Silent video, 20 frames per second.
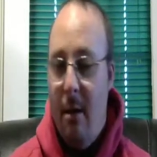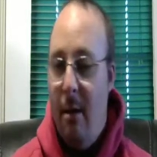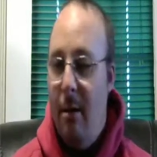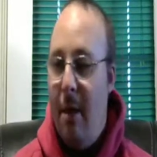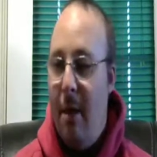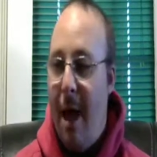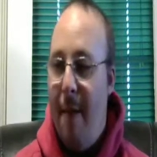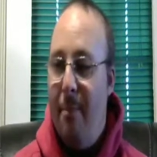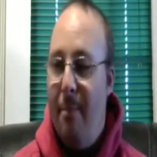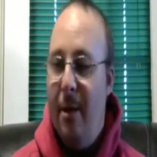
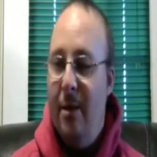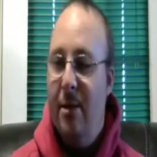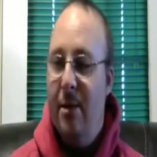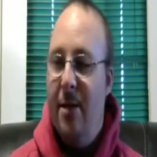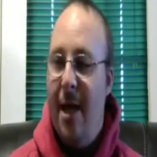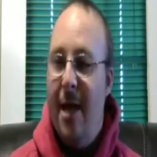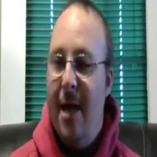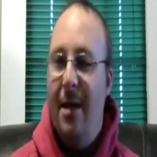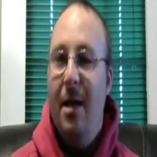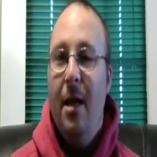that being
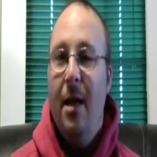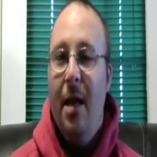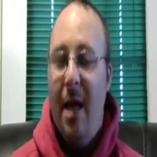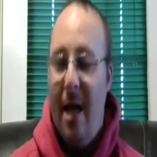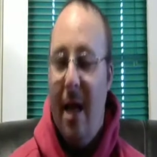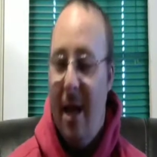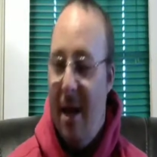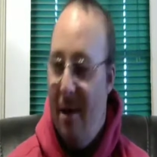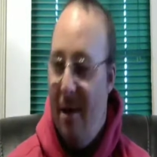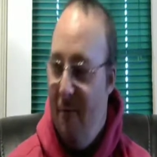said,
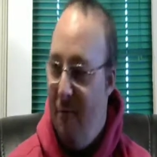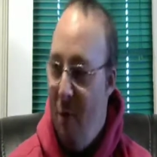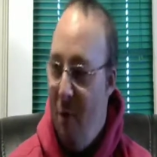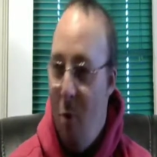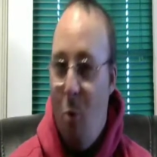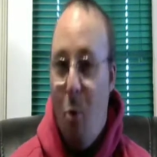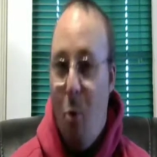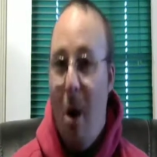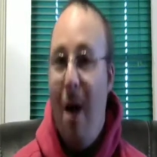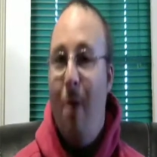
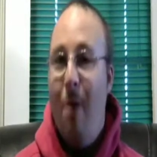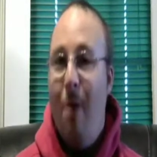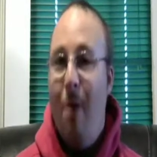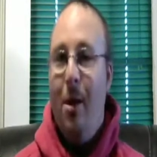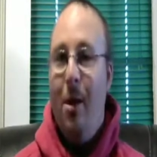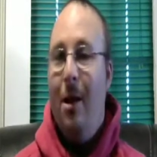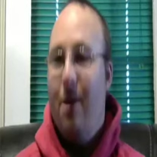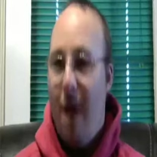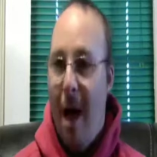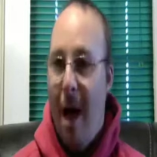for what
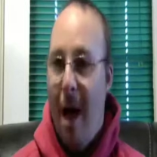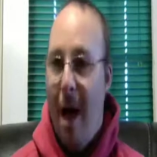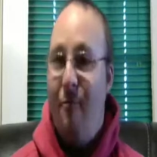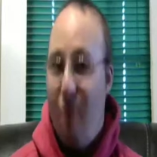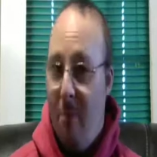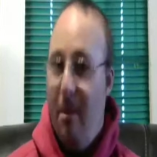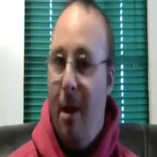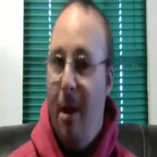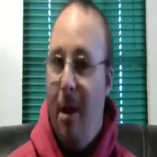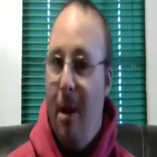we got
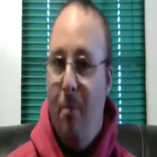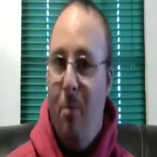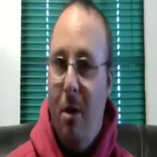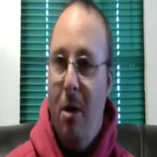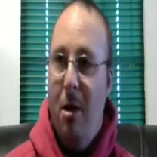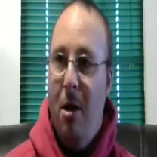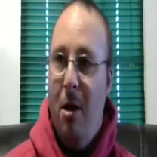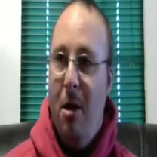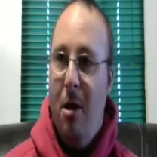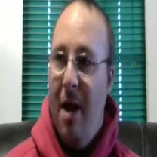from him,
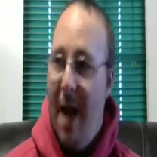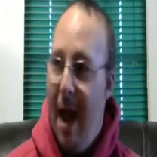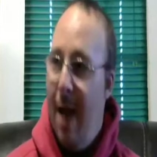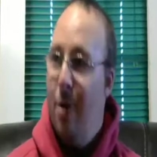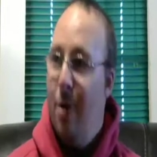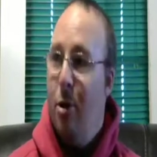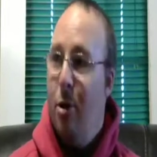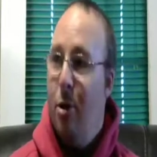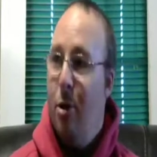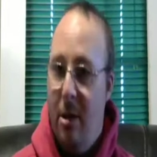he
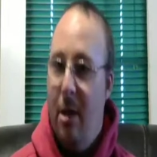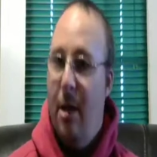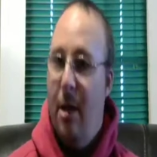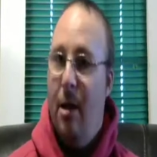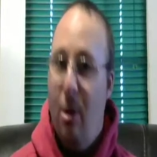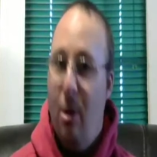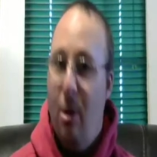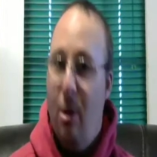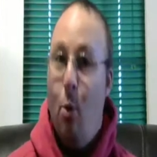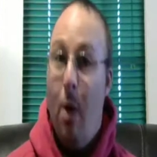actually
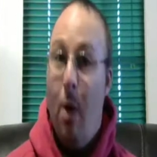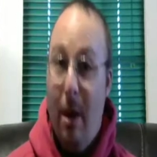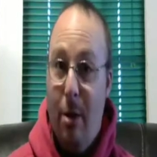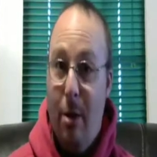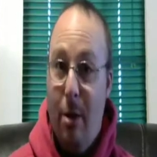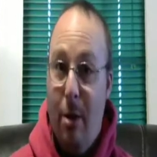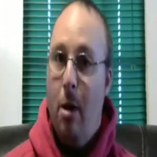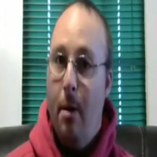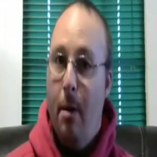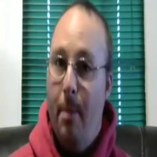did a
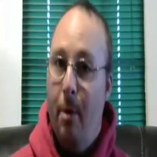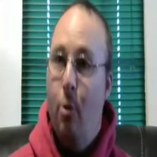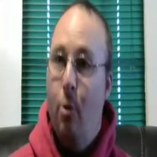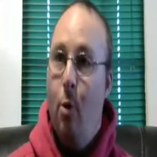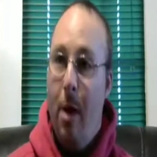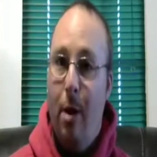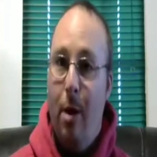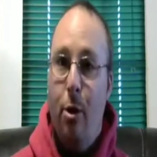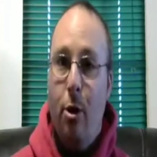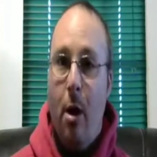great job. A
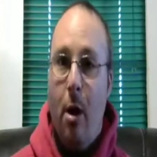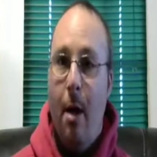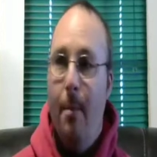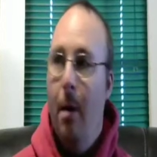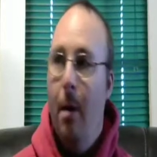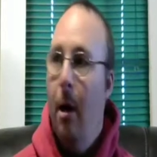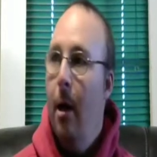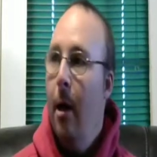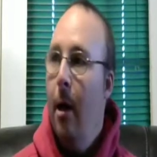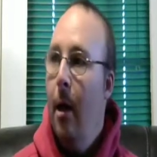great job.
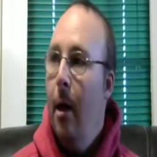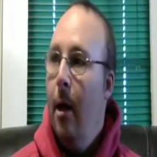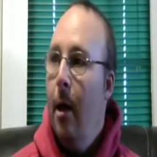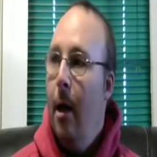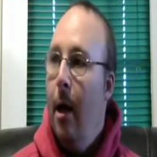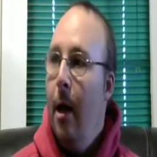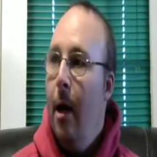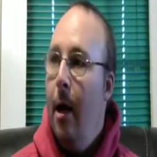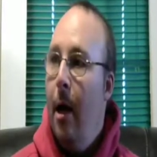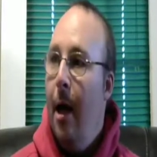
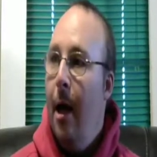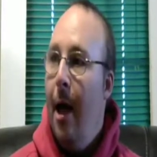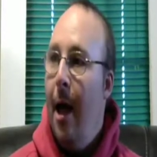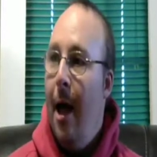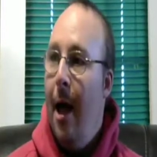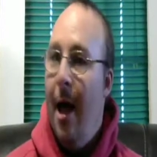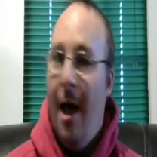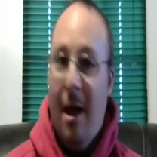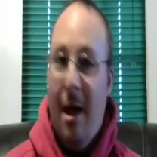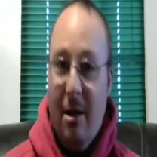
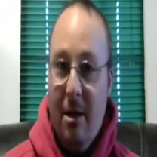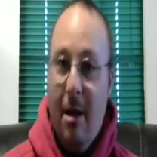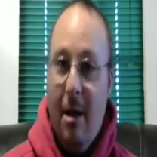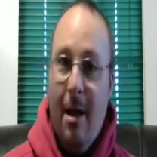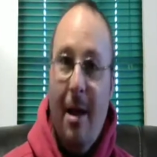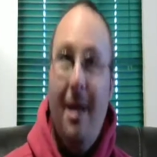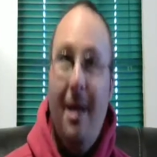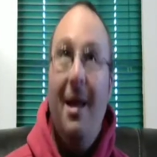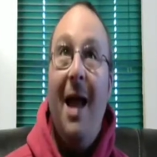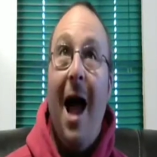And
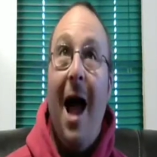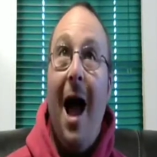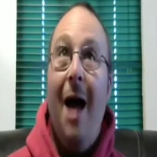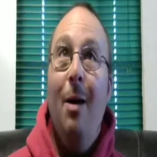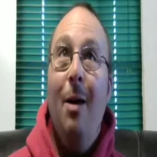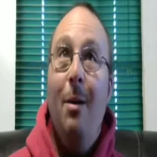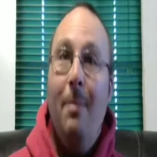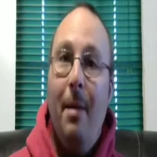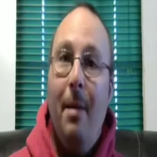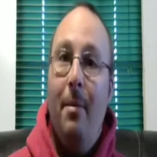
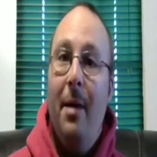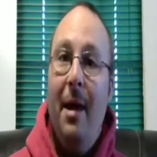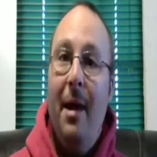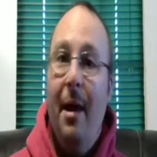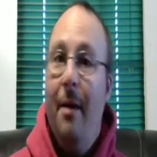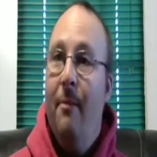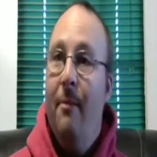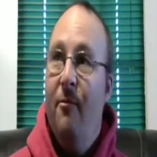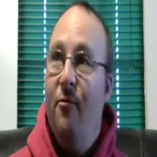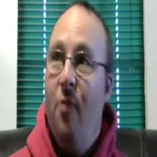I remember
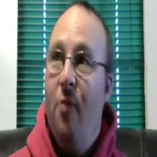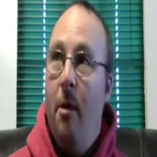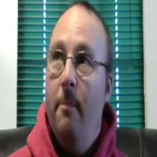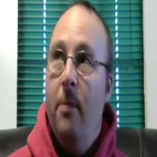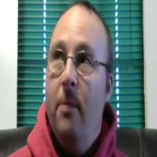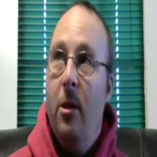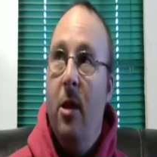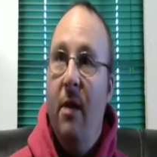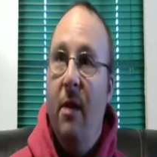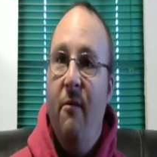him from
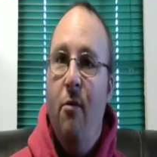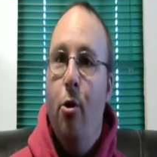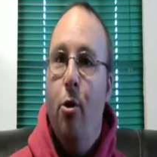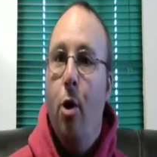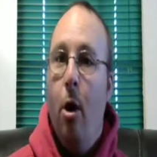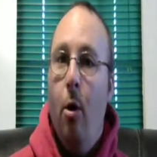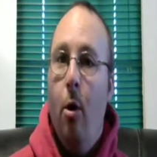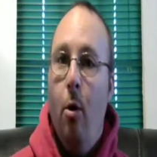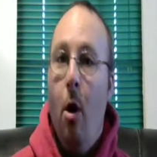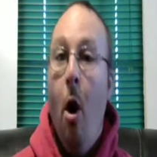the TV
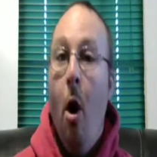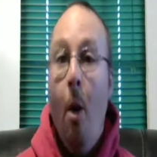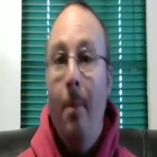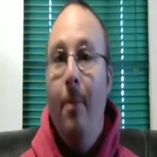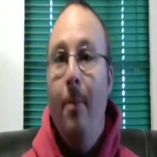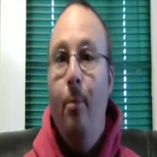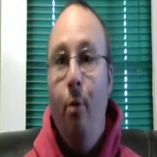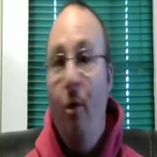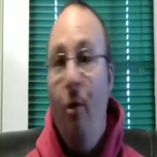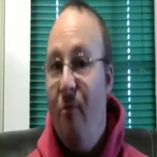show Home
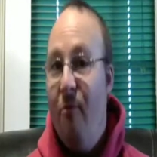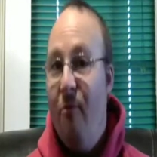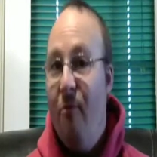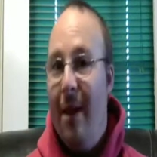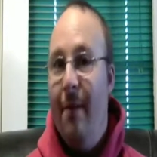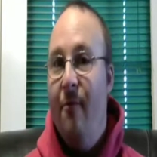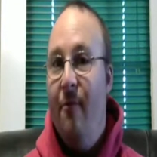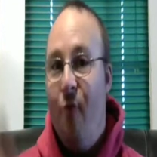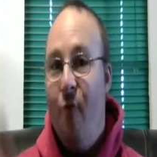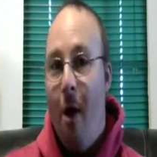
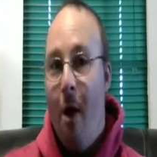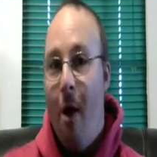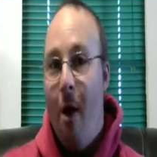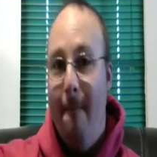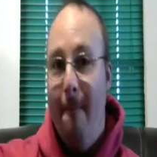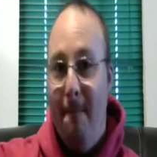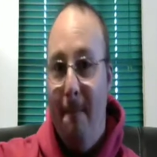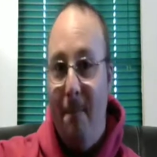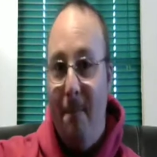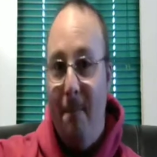Improvement
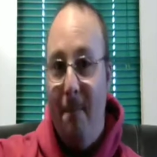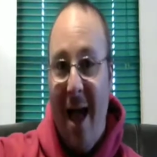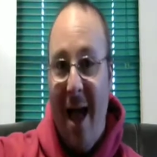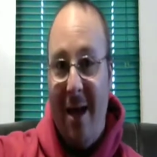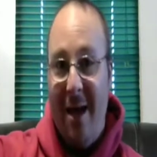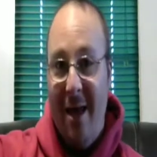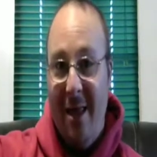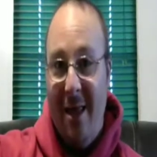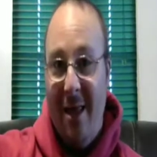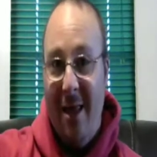from
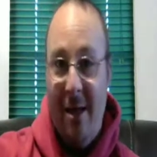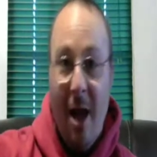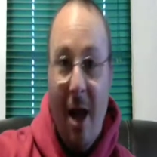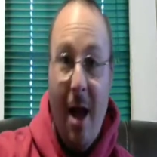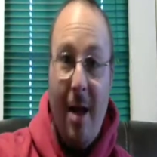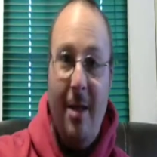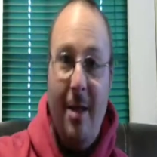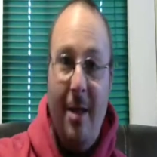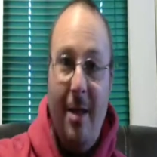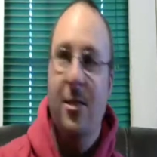back in the
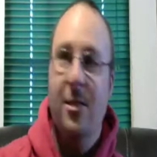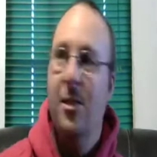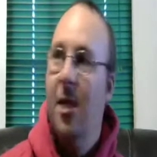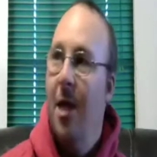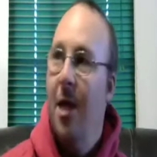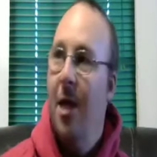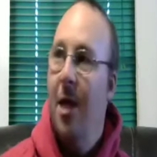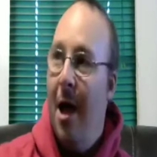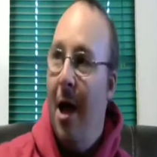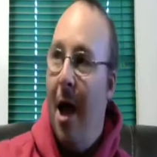90s.
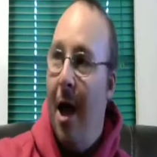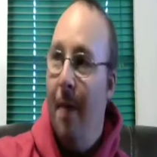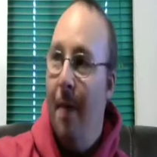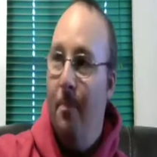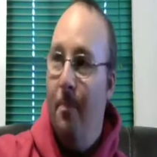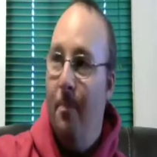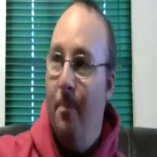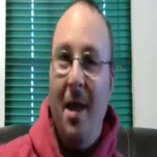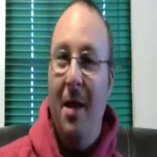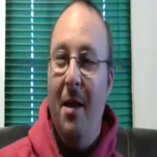
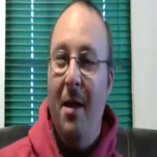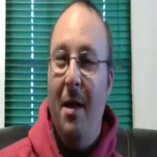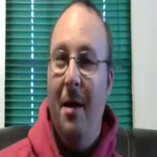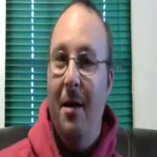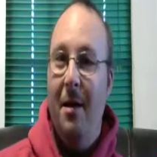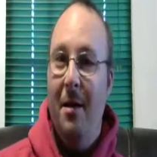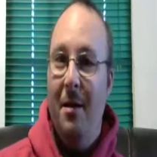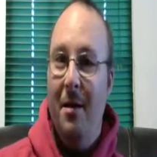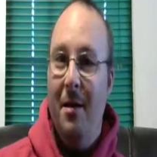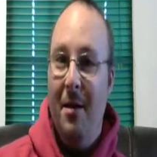
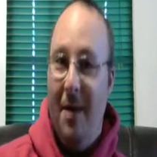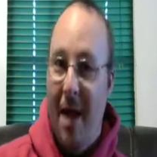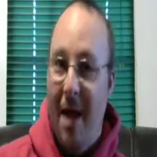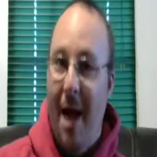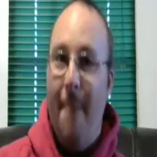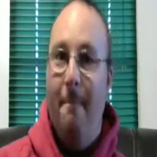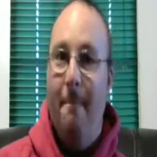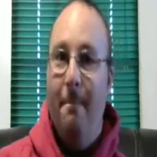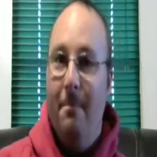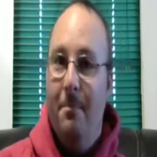Yeah.